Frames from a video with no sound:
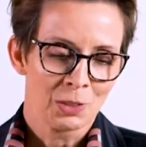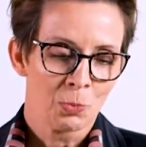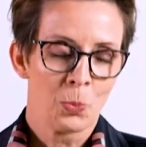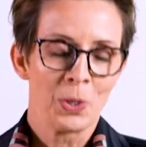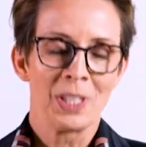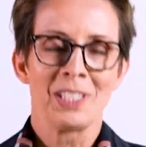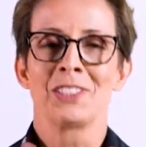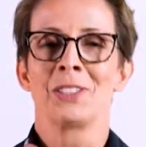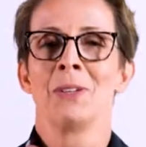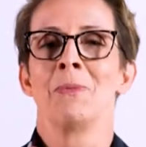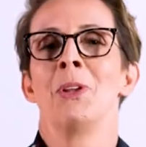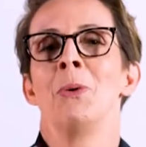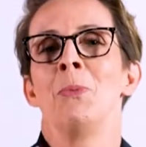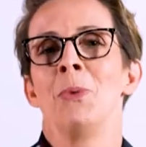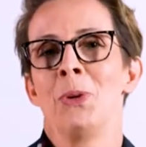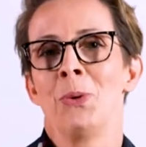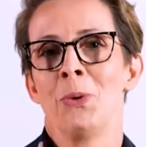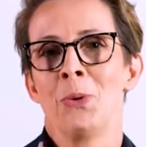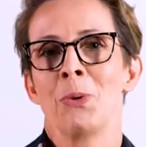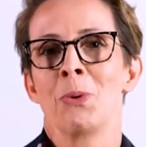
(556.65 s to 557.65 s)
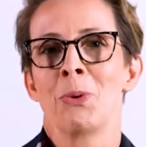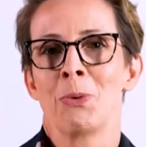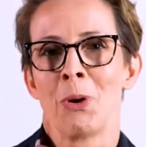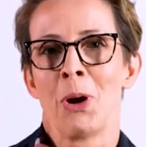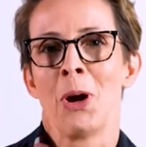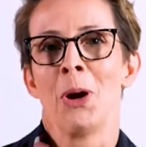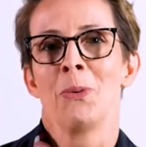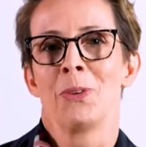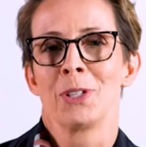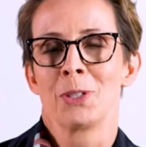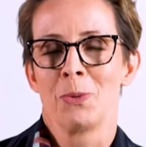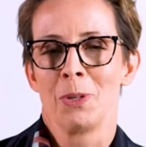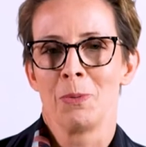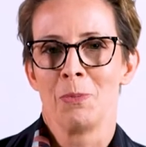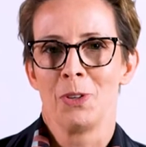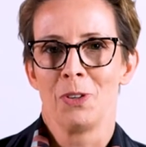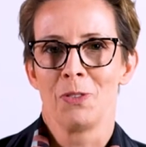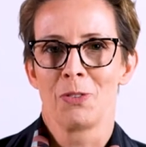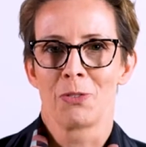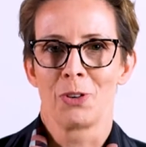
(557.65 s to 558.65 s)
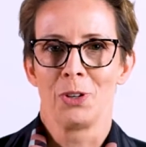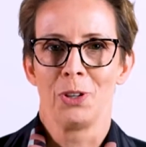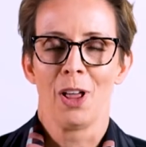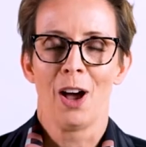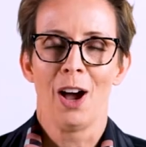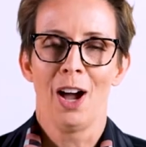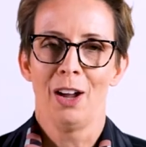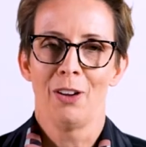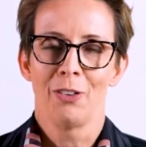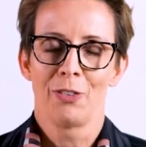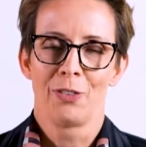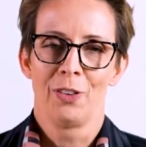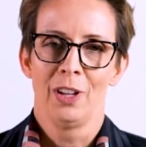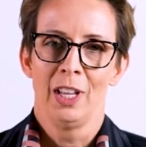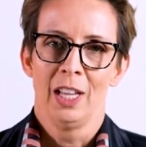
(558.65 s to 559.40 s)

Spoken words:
wisdom that we all grow as we move through life.